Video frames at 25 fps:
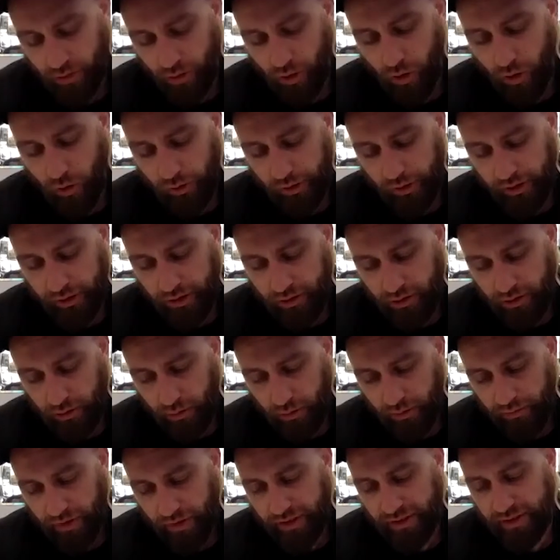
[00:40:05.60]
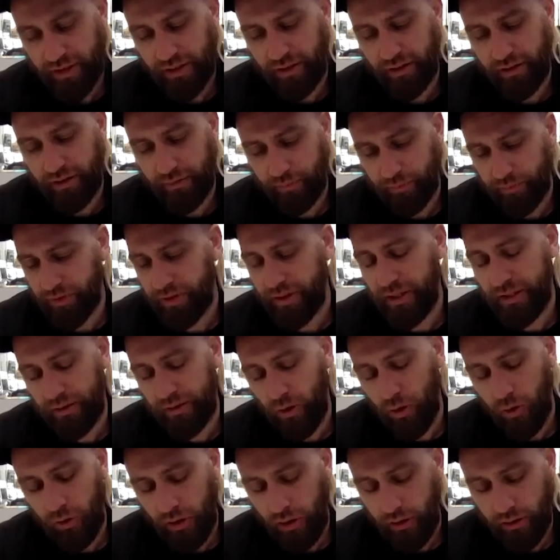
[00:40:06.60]
holding and you're investing, and there's
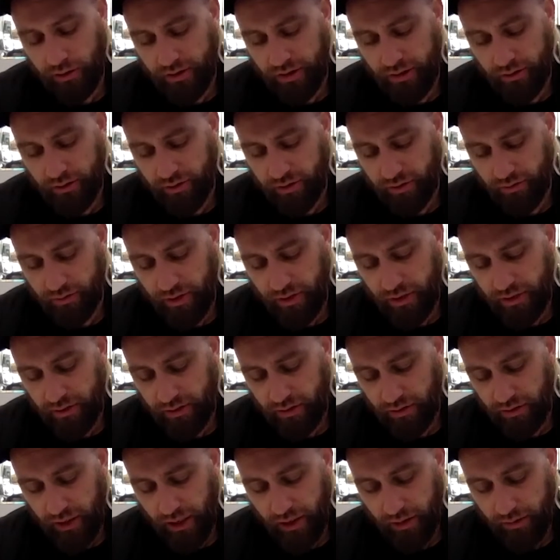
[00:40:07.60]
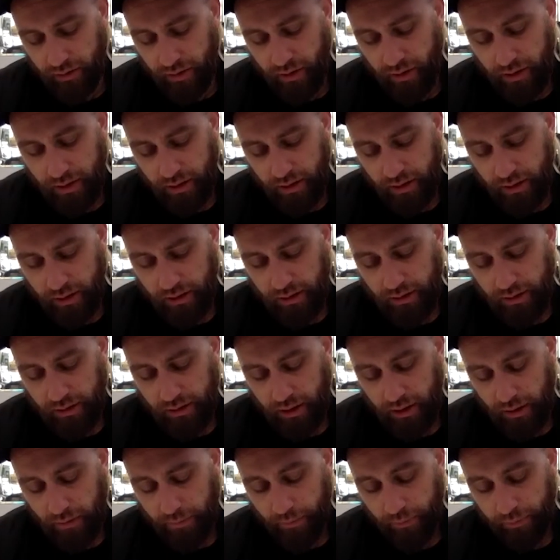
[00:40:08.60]
a whole other series of things on that.
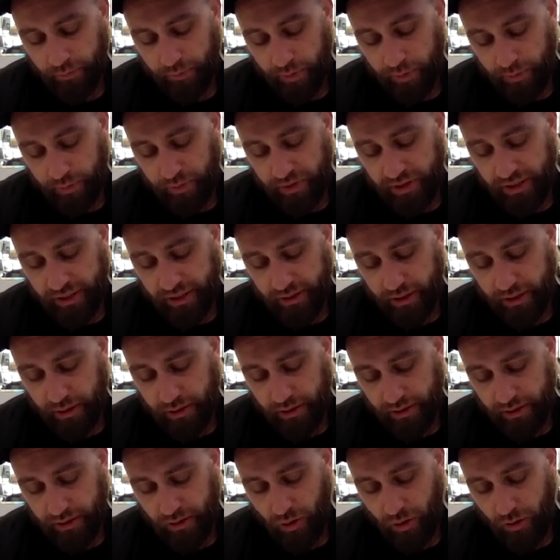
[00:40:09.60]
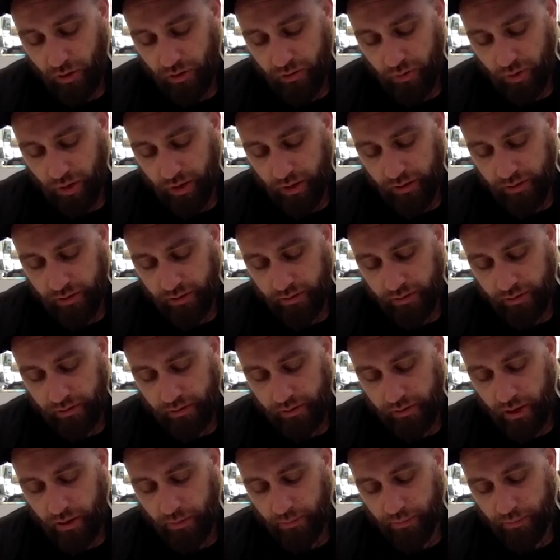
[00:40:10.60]
But particularly in stocks, right?
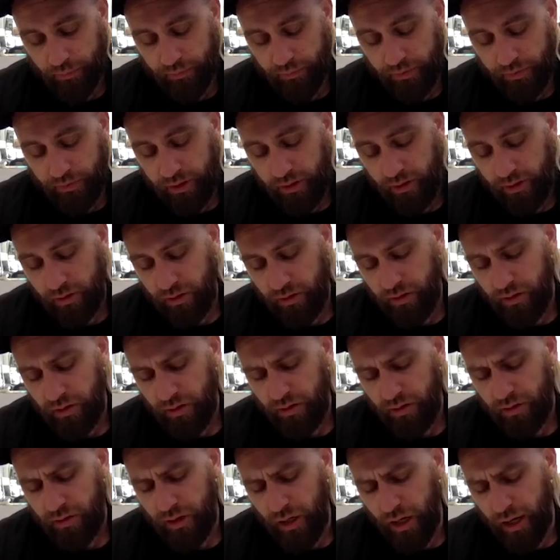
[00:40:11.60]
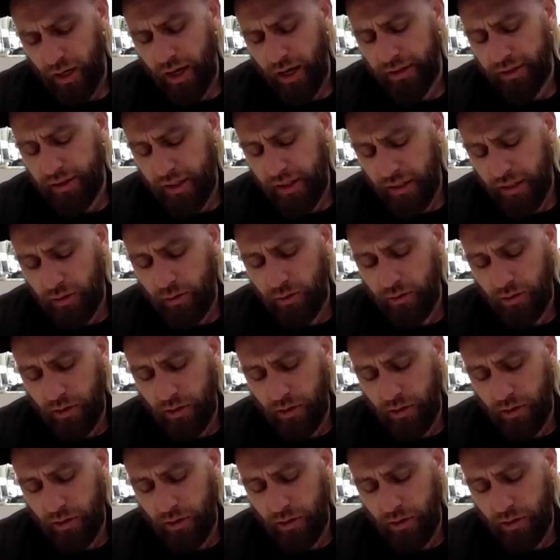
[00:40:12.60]
I think